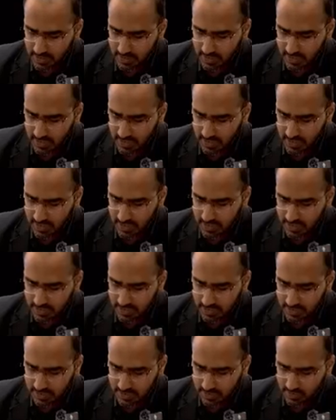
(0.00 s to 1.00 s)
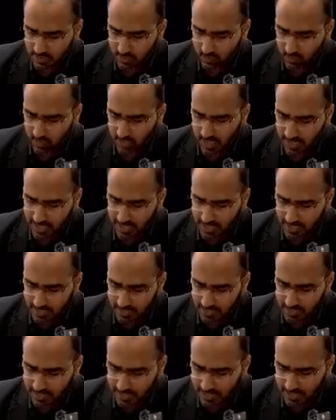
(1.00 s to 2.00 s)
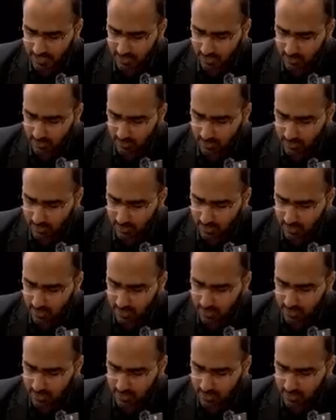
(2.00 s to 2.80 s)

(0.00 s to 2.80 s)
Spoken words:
8 via yellow,